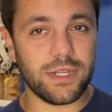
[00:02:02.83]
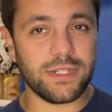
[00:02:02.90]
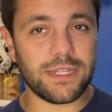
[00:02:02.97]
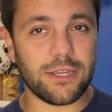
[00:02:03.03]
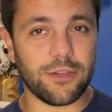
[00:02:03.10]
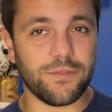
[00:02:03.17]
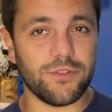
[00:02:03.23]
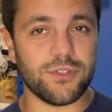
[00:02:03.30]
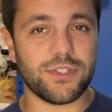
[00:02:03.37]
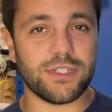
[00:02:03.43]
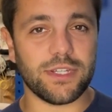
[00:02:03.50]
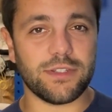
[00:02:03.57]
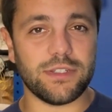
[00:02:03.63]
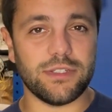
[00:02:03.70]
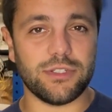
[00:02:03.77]
in doubt, if you're
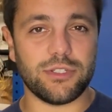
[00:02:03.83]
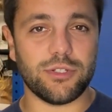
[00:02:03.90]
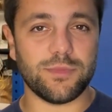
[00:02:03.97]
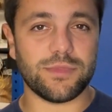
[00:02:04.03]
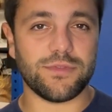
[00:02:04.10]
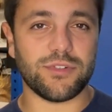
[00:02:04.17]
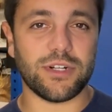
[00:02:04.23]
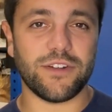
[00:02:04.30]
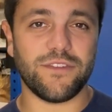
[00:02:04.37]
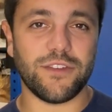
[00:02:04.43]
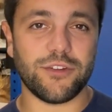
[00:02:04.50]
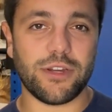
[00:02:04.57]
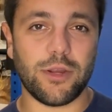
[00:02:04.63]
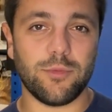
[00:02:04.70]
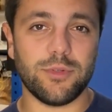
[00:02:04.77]
stuck in terms of trying to
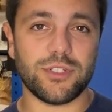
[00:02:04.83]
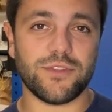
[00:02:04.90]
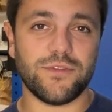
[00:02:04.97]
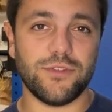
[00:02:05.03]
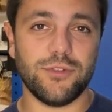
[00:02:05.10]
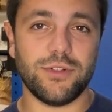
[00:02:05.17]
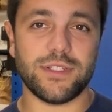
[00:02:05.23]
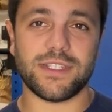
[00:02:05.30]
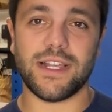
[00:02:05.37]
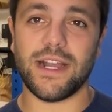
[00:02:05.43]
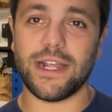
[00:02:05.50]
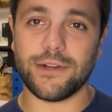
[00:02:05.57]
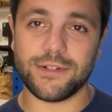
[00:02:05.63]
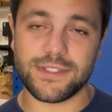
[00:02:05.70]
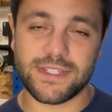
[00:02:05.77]
figure out which food is
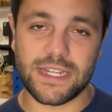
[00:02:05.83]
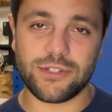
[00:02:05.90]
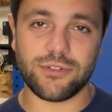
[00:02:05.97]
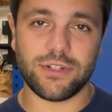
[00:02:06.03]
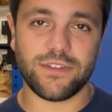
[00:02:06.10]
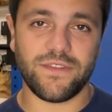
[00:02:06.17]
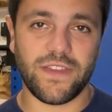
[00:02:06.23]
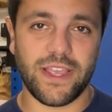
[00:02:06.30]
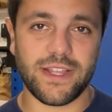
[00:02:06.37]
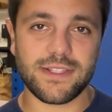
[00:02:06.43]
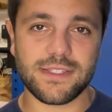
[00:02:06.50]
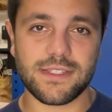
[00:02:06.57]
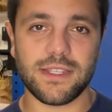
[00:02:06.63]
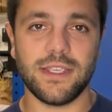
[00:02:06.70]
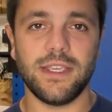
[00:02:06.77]
higher in saturated
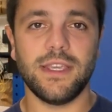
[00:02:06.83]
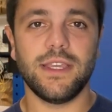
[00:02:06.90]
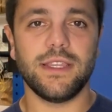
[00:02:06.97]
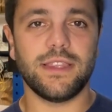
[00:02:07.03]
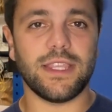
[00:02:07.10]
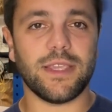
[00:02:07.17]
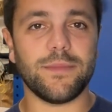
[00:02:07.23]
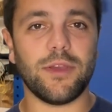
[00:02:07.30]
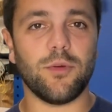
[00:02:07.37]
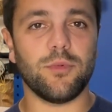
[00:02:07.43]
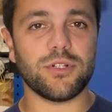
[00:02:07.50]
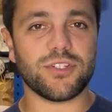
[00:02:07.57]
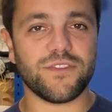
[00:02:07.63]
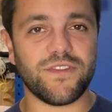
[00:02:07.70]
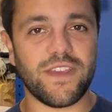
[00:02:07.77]
fats, think about
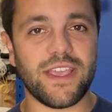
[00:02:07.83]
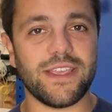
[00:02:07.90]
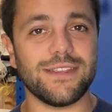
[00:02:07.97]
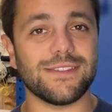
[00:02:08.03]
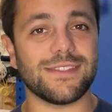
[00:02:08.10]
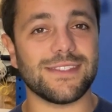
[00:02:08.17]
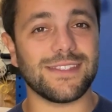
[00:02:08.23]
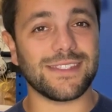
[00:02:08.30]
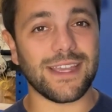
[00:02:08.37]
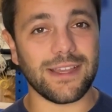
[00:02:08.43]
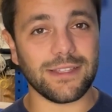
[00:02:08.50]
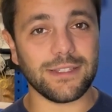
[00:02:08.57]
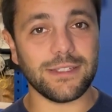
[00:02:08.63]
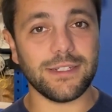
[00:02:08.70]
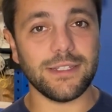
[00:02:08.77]
which fat is
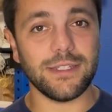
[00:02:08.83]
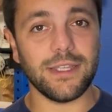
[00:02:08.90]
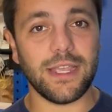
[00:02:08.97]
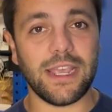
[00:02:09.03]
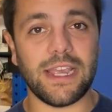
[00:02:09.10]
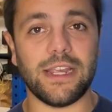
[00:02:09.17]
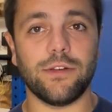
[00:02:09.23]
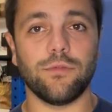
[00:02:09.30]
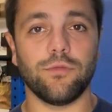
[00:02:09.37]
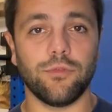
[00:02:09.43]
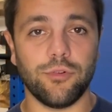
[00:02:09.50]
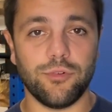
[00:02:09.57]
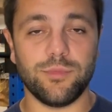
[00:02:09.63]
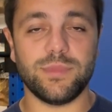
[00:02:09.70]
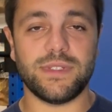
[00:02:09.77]
solid at
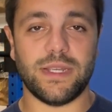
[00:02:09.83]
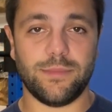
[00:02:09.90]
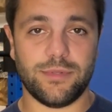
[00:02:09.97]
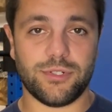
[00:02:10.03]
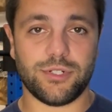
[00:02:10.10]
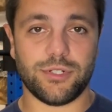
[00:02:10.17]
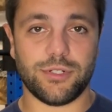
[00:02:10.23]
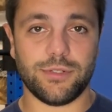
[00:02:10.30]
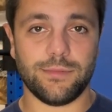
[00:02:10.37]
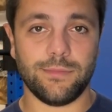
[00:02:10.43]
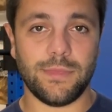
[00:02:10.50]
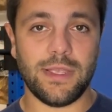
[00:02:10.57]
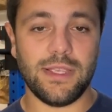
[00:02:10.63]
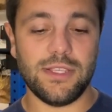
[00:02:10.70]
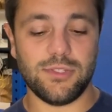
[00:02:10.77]
room temperature.
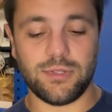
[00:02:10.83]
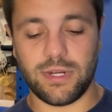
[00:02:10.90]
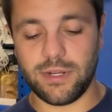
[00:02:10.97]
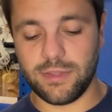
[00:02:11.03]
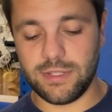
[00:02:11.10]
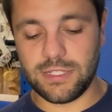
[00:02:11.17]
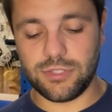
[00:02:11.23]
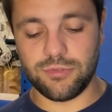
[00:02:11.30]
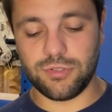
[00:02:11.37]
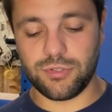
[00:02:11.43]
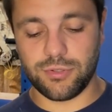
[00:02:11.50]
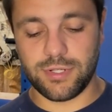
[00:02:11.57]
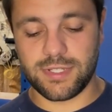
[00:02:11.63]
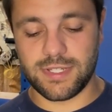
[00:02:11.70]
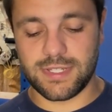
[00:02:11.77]
So out of these three
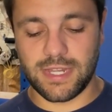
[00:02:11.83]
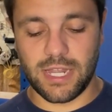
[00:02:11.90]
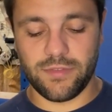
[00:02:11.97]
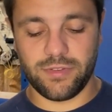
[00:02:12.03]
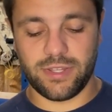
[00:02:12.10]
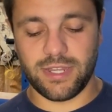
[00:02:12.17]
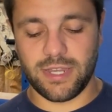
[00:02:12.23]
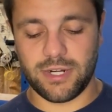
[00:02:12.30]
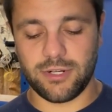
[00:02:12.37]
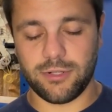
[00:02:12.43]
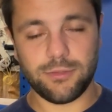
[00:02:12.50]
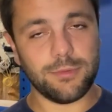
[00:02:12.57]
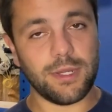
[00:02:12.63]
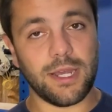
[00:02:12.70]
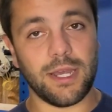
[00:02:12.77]
choices,
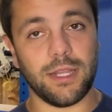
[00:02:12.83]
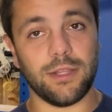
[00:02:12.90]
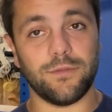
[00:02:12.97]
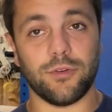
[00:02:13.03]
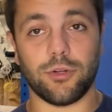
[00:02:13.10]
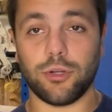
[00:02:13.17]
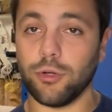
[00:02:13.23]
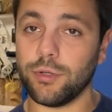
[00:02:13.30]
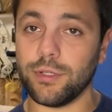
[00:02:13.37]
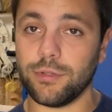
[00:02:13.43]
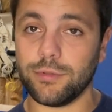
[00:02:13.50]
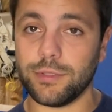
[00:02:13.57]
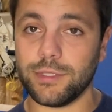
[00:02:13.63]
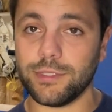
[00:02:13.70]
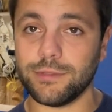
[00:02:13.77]
avocado, olive, or
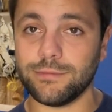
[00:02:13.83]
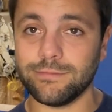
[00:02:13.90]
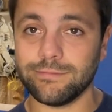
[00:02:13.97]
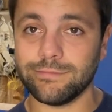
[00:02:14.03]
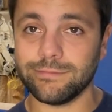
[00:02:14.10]
coconut oil,